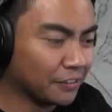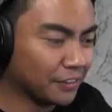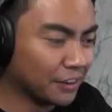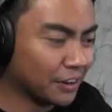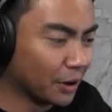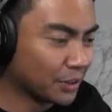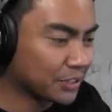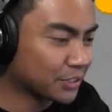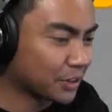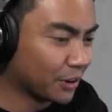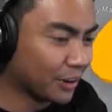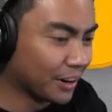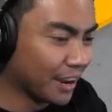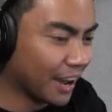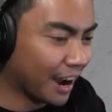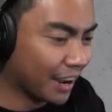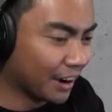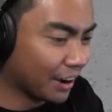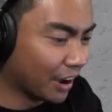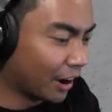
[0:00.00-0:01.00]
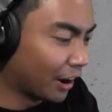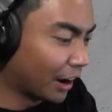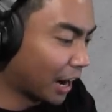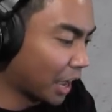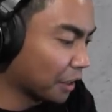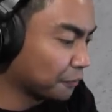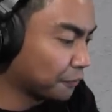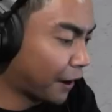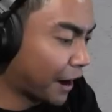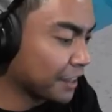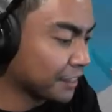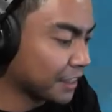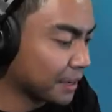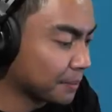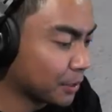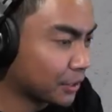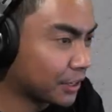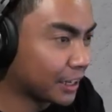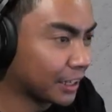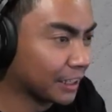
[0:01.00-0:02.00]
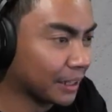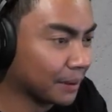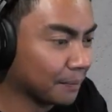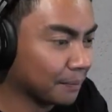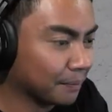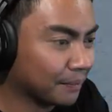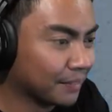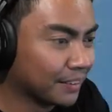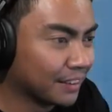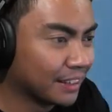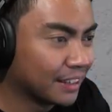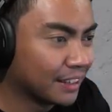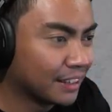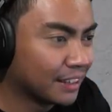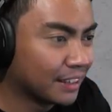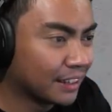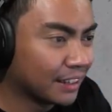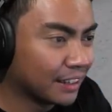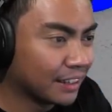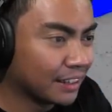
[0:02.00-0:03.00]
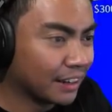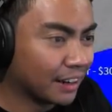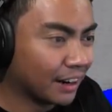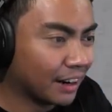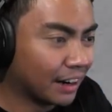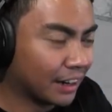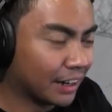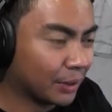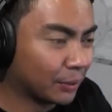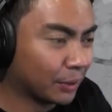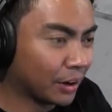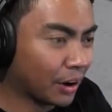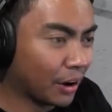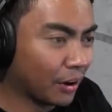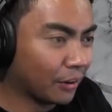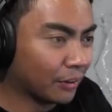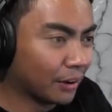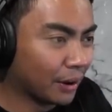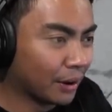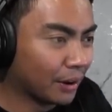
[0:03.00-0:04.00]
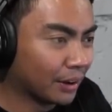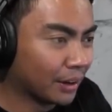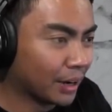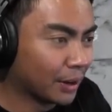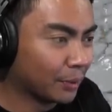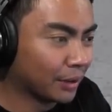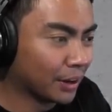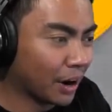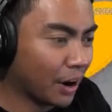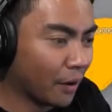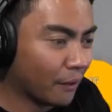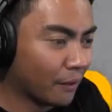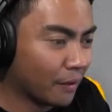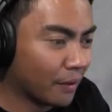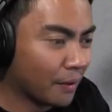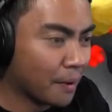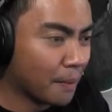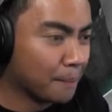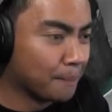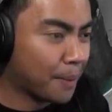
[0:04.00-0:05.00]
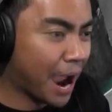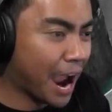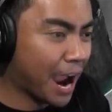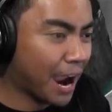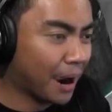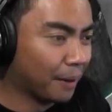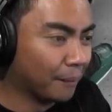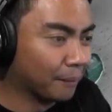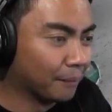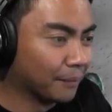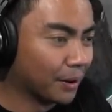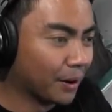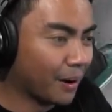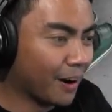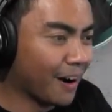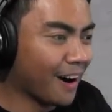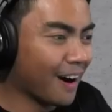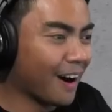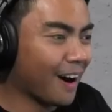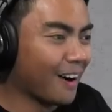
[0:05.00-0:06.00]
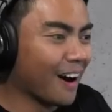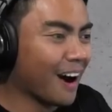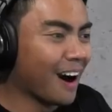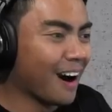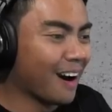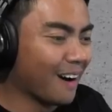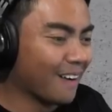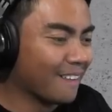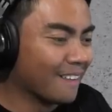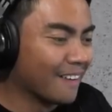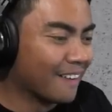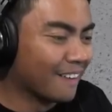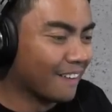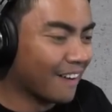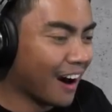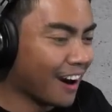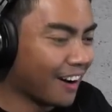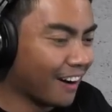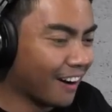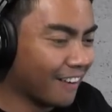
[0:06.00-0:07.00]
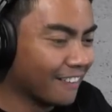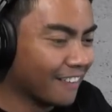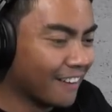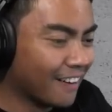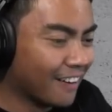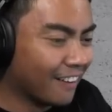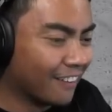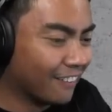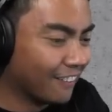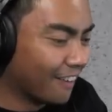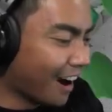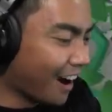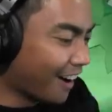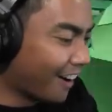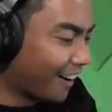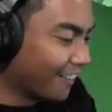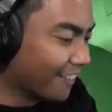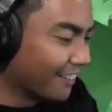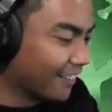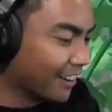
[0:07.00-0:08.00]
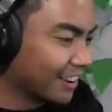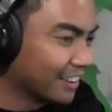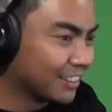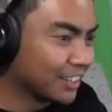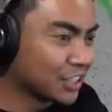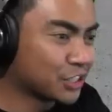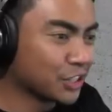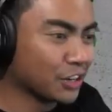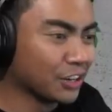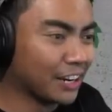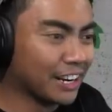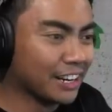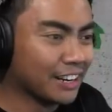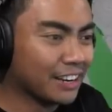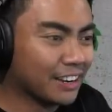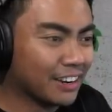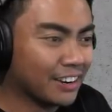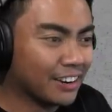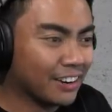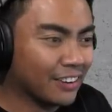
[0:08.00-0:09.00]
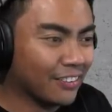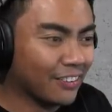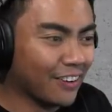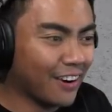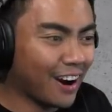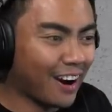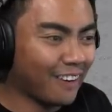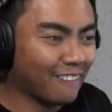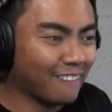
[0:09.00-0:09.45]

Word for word: Uh. They don't even know what's going on. All right, I'll find them. You kill them. Okay. Wait, let me look at first. Here we go. Bam! I'm in uh -oh, here, Clark. Uh-oh, uh-oh, uh-oh. Oh, wow. Uh-oh. Wow, They're shooting. Wow,